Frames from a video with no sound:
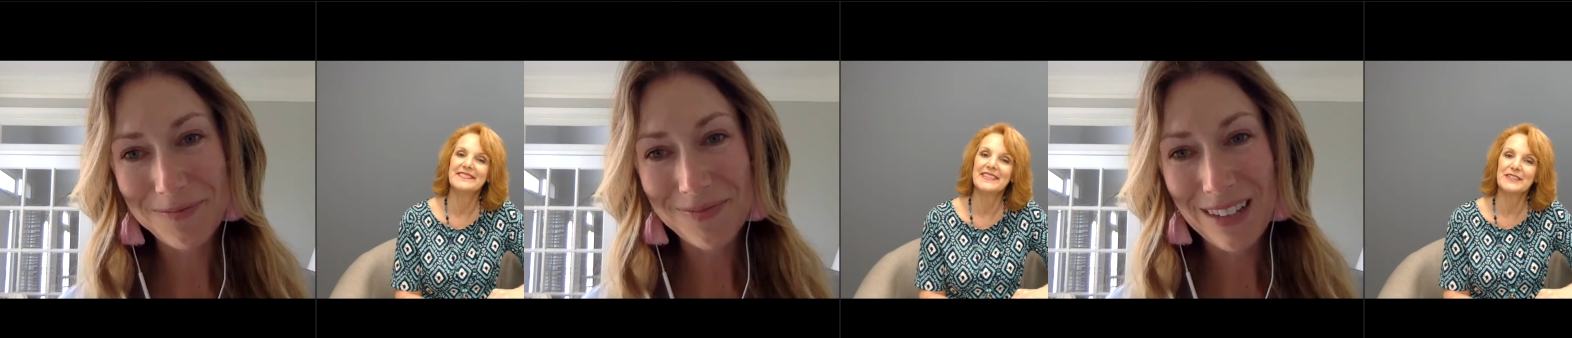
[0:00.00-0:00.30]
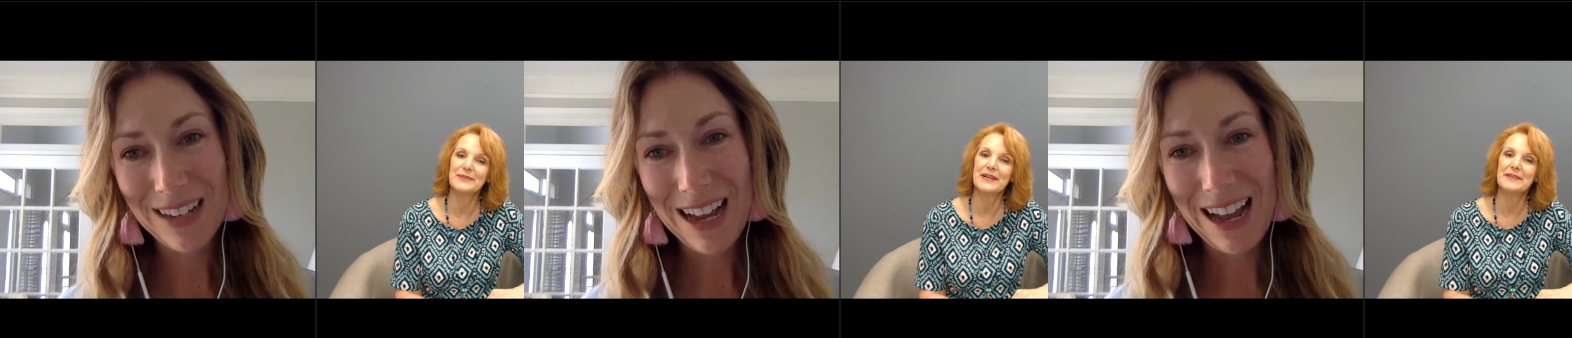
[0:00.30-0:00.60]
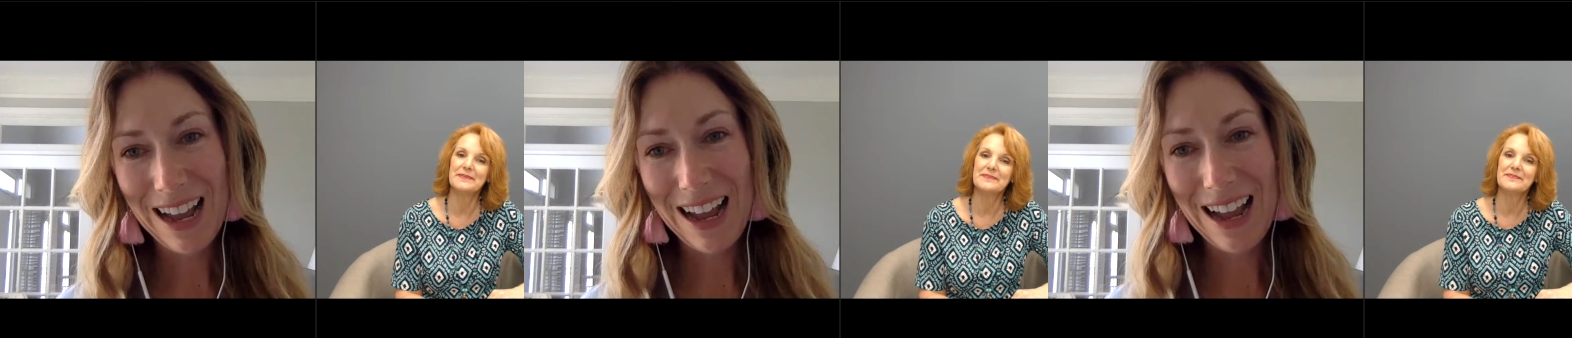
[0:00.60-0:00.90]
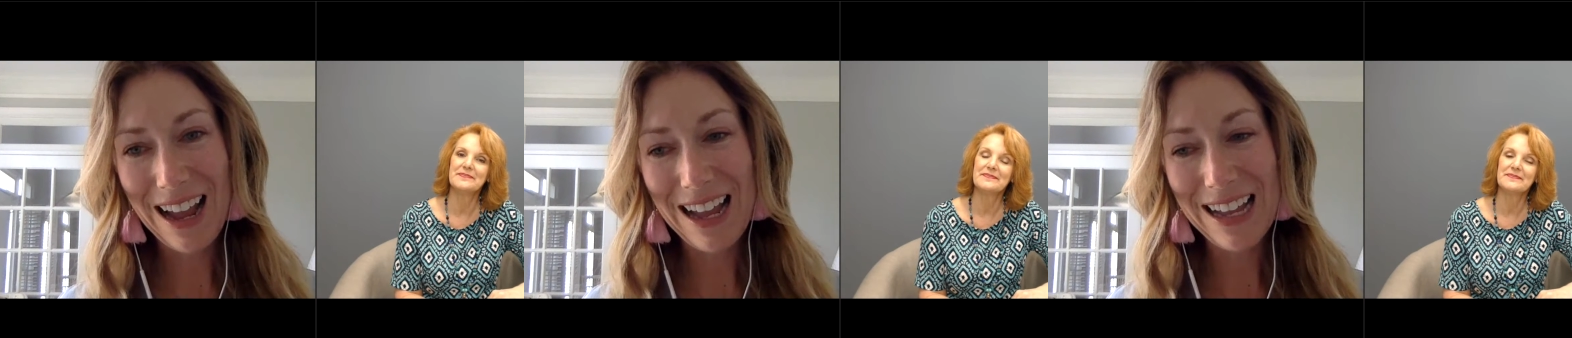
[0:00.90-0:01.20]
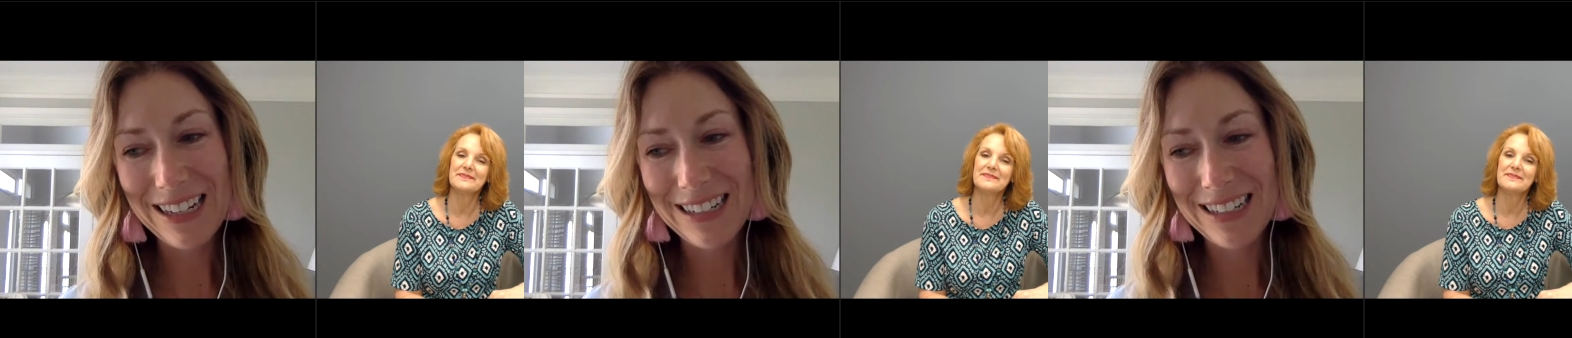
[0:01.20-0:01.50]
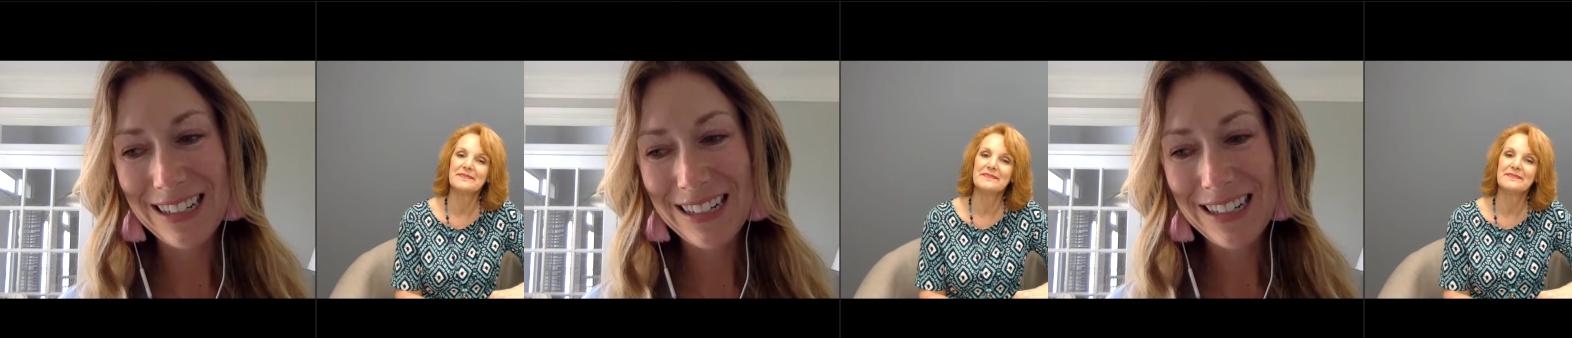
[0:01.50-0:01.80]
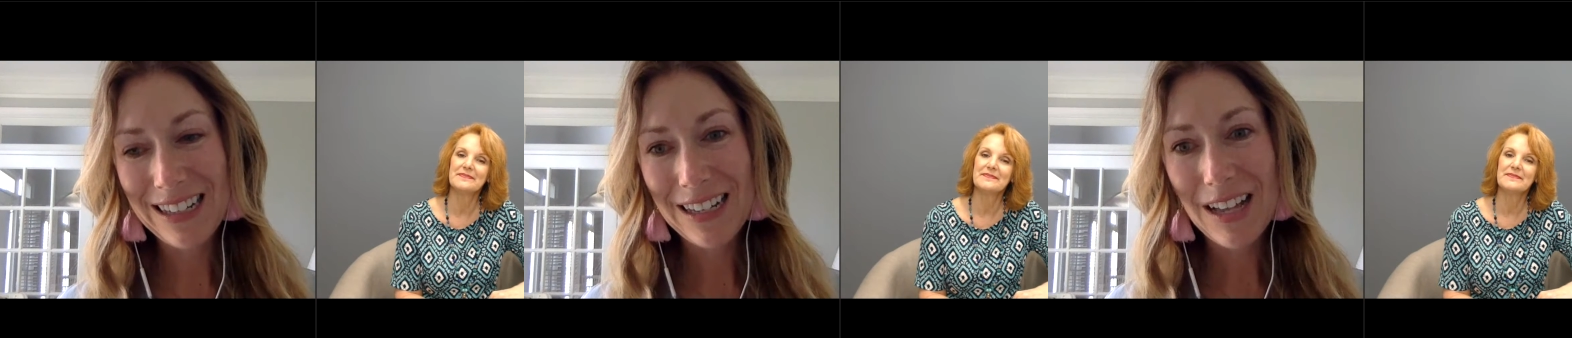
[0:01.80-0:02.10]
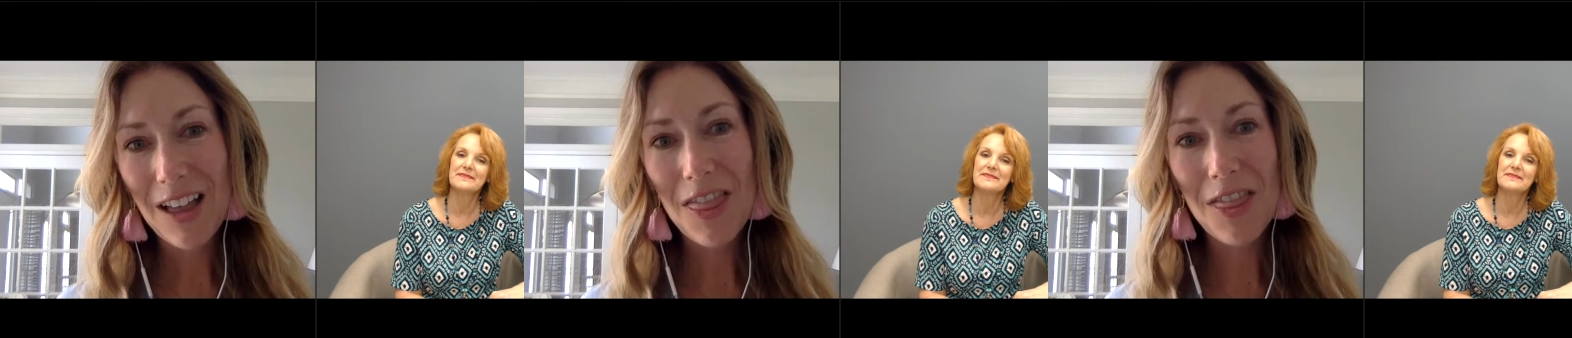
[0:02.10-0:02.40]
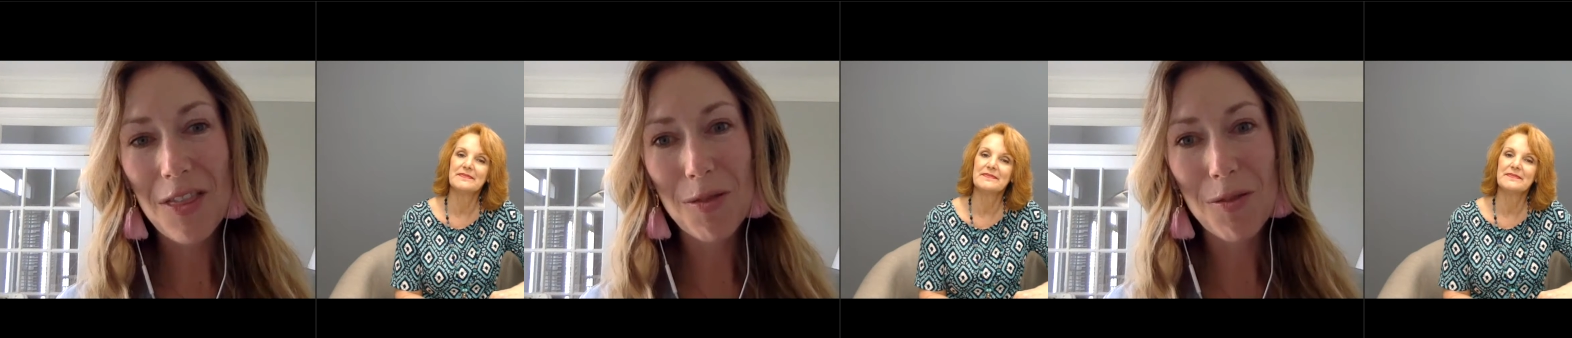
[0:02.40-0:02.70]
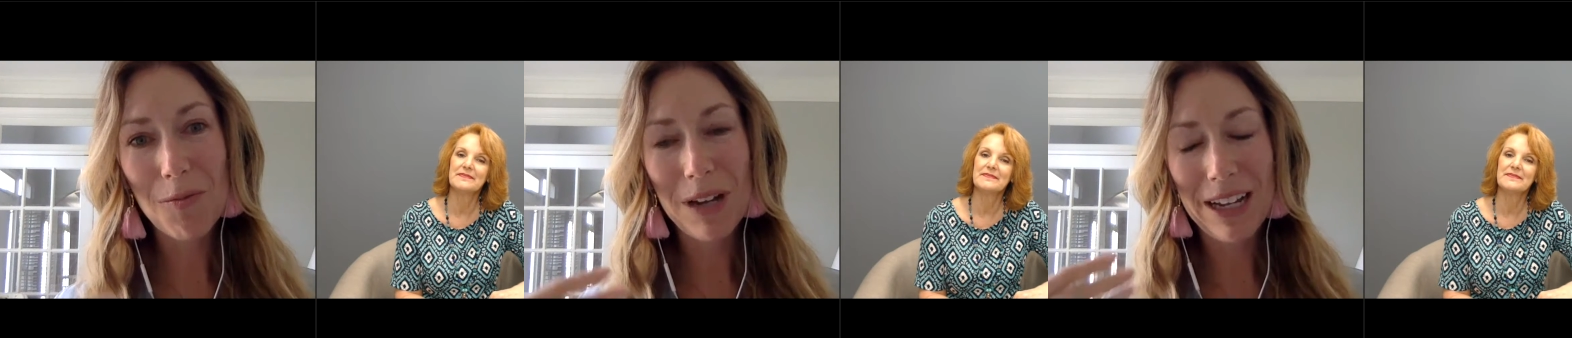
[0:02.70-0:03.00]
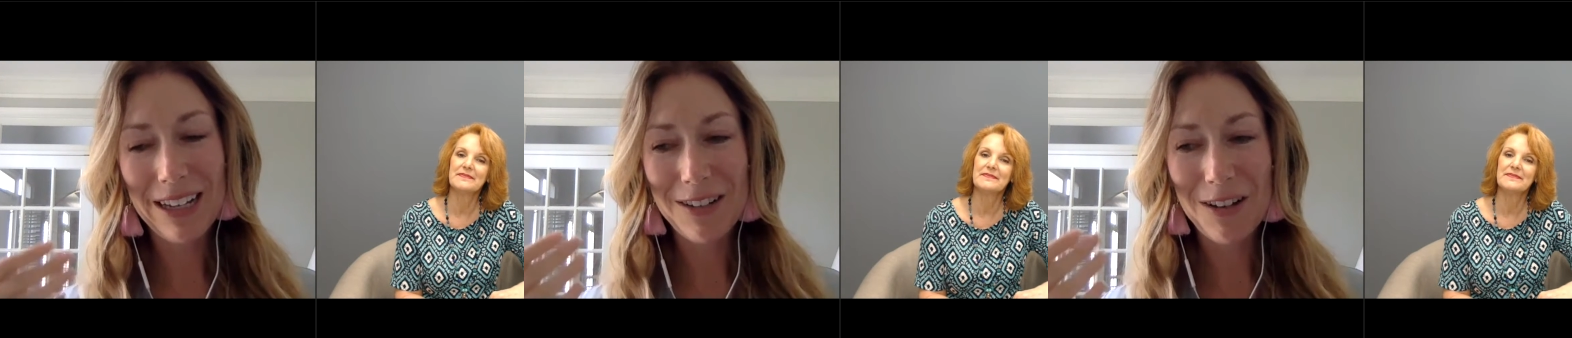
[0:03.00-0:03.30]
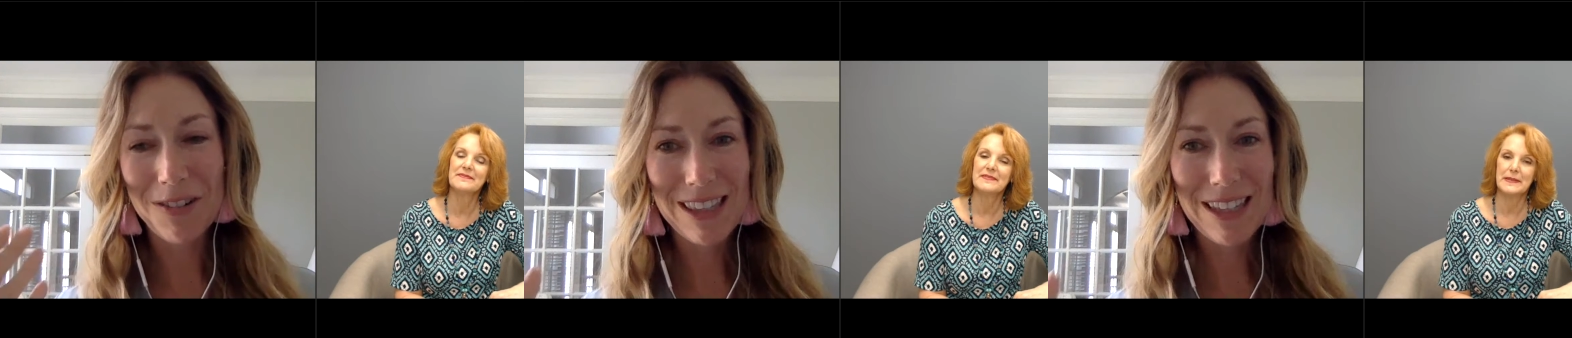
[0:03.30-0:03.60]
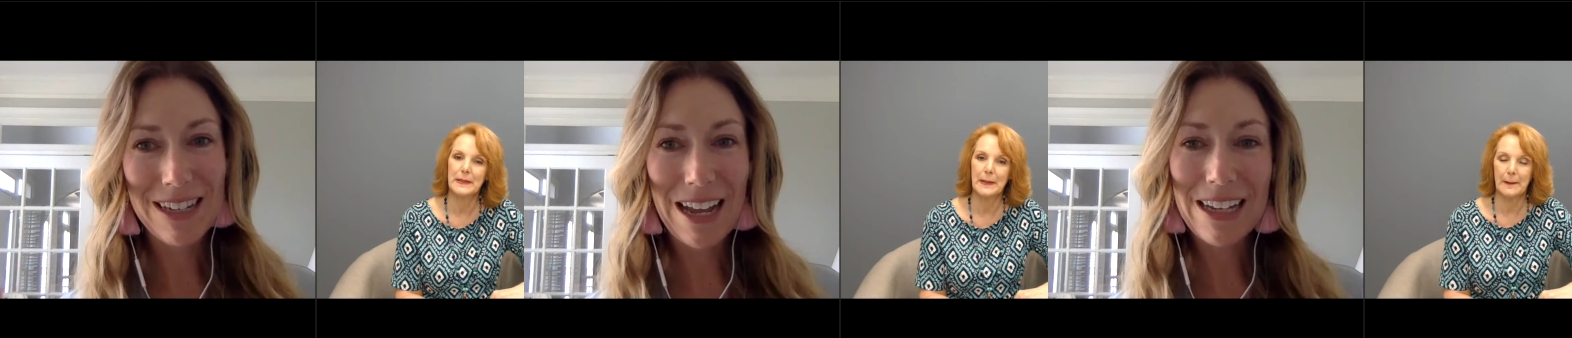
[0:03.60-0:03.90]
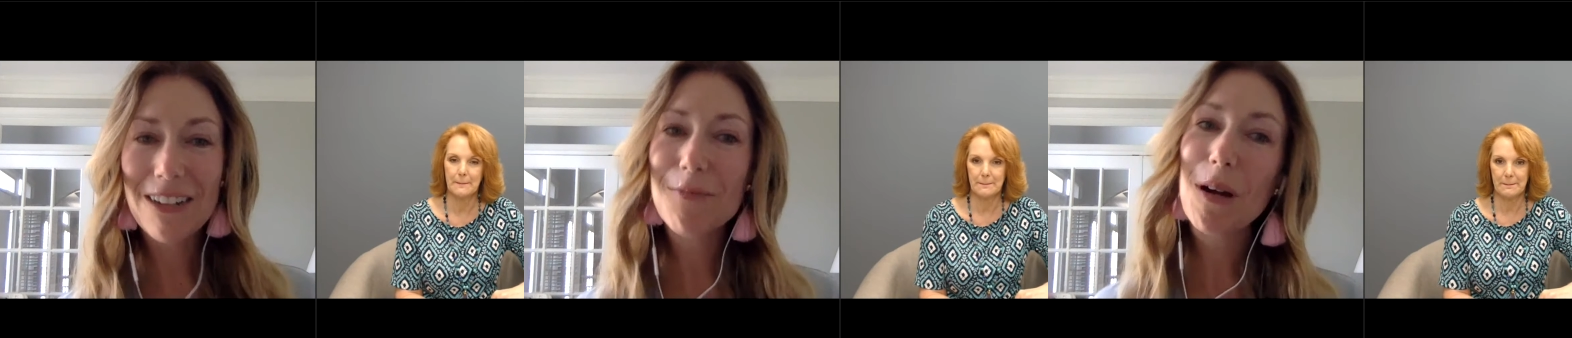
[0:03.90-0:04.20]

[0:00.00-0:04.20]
Speaker 1: That's right. And we notice the negative,